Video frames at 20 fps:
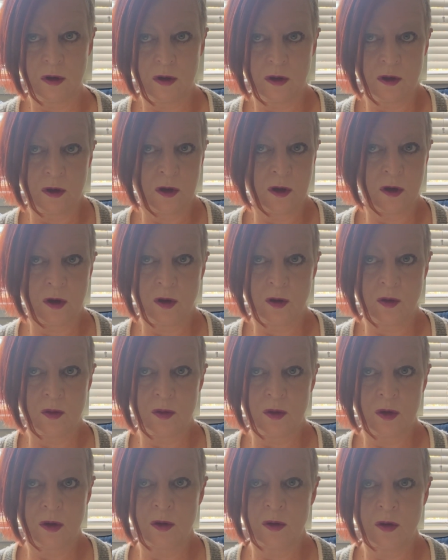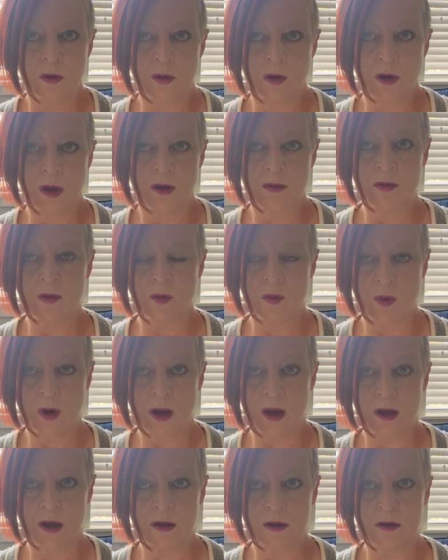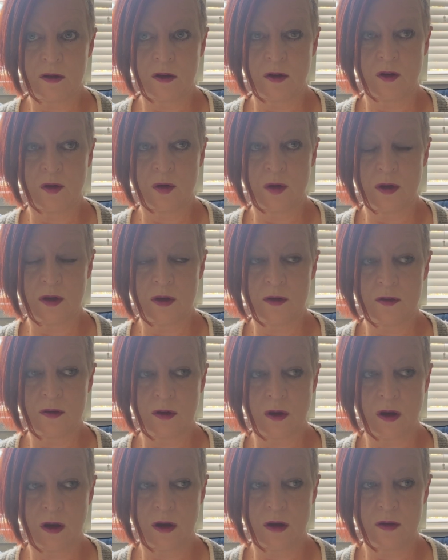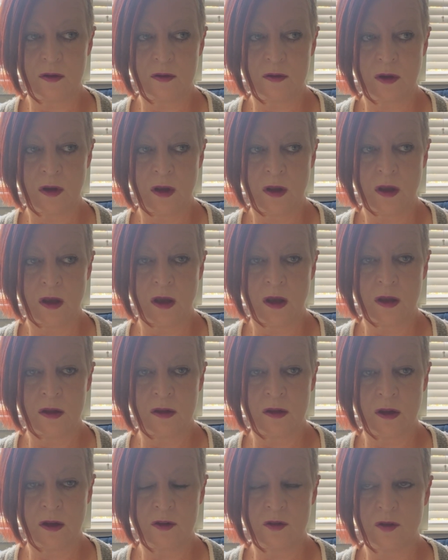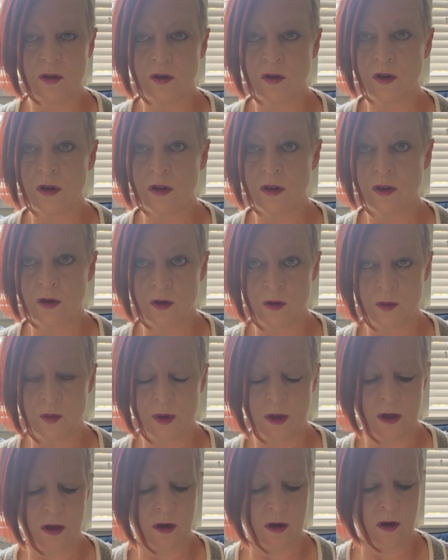You know, you don't have the right to criticize unless you're in the arena